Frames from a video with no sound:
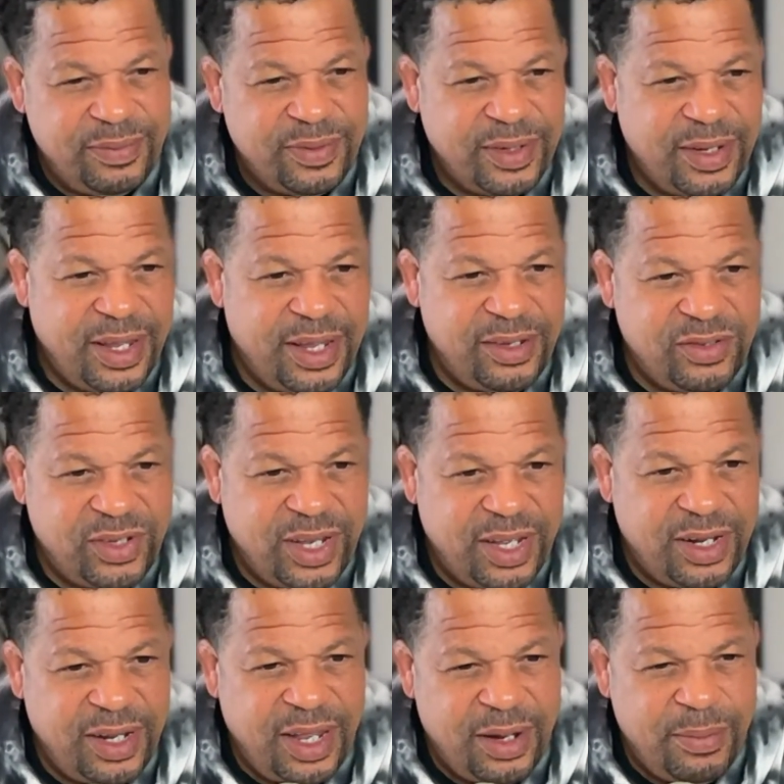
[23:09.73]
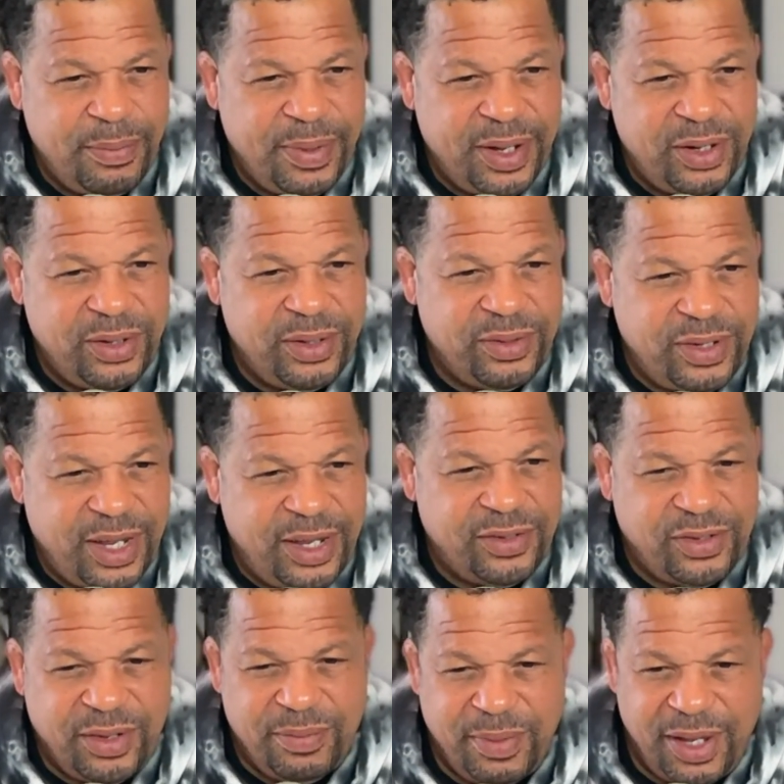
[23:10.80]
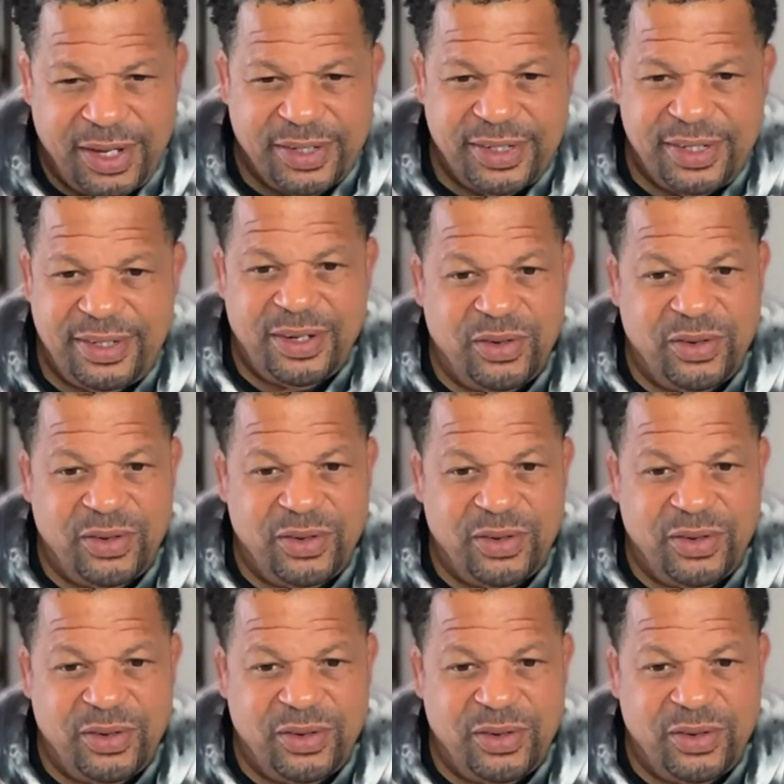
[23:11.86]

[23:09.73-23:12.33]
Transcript: They said, and butter tastes amazing.